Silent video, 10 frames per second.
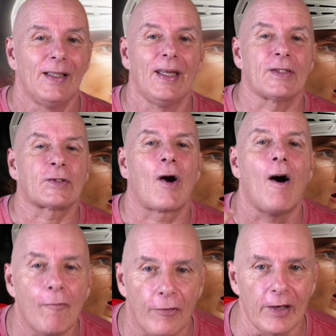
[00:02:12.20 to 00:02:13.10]
his
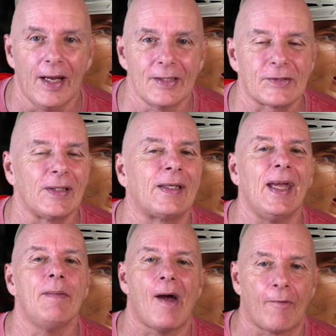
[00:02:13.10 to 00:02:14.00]
confidence
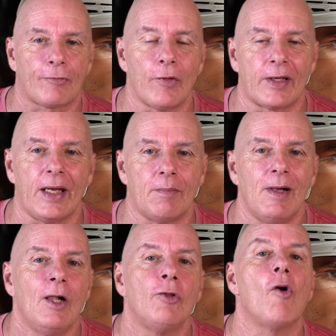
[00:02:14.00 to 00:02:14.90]
game after game.
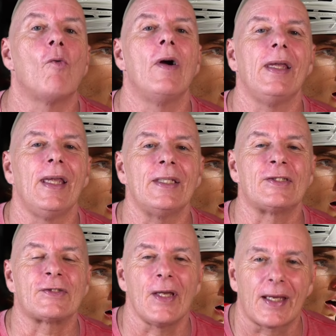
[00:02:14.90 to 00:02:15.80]
The way he
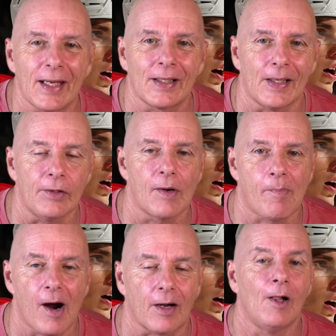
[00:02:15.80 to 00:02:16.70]
stick and gleam the
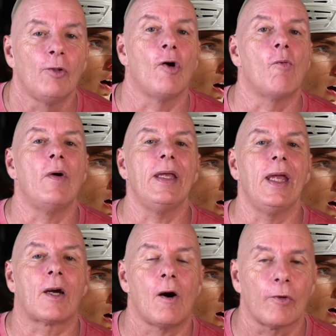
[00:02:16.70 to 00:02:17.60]
puck. The way
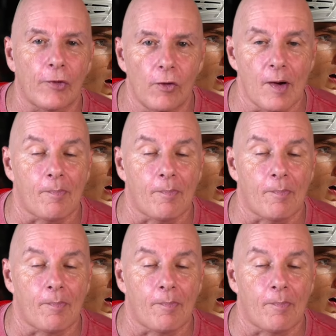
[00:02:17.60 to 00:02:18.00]
he control the